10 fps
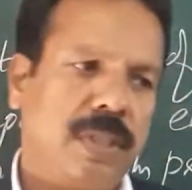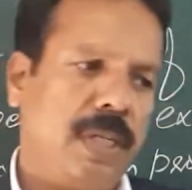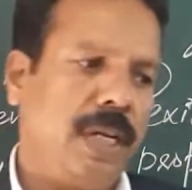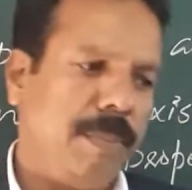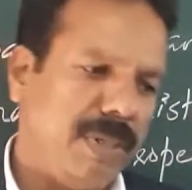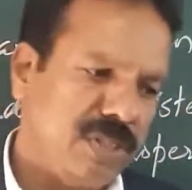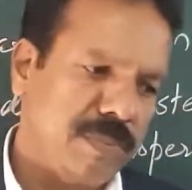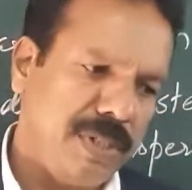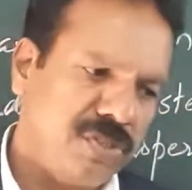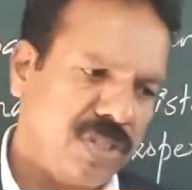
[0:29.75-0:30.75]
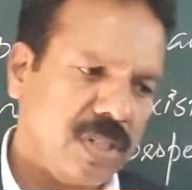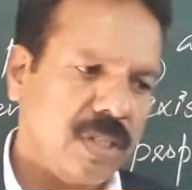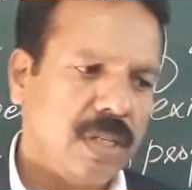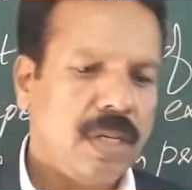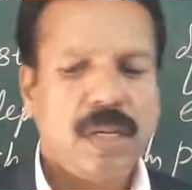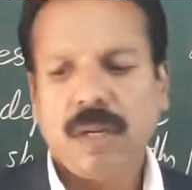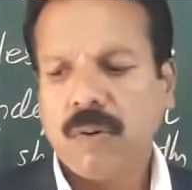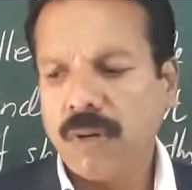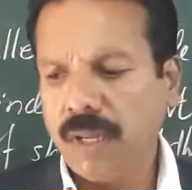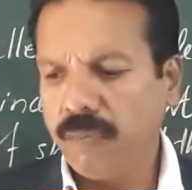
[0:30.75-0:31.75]
Elements means
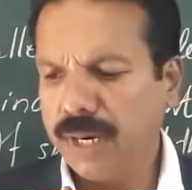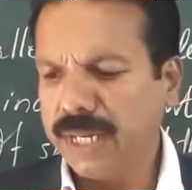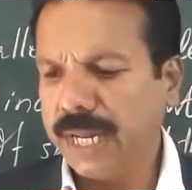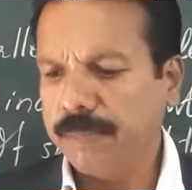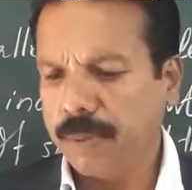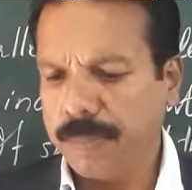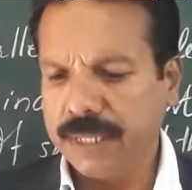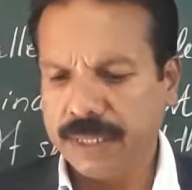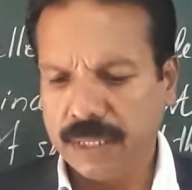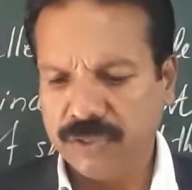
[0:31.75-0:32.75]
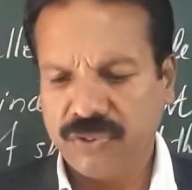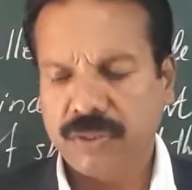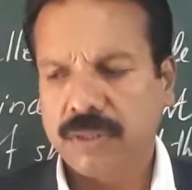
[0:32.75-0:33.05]
only one type of particles: